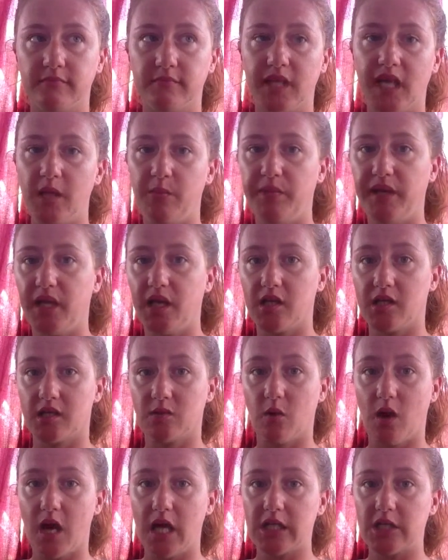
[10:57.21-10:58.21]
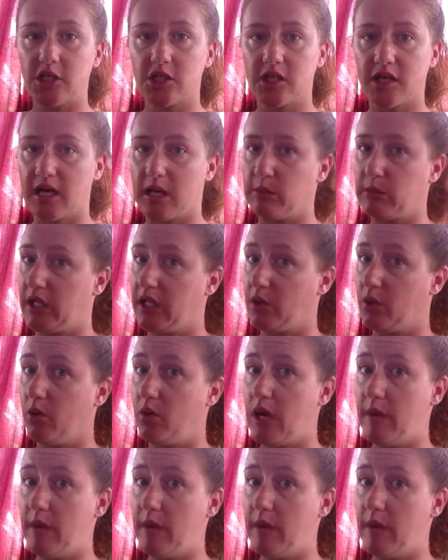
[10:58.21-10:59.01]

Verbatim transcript: it being swatched, and I'm like, oh,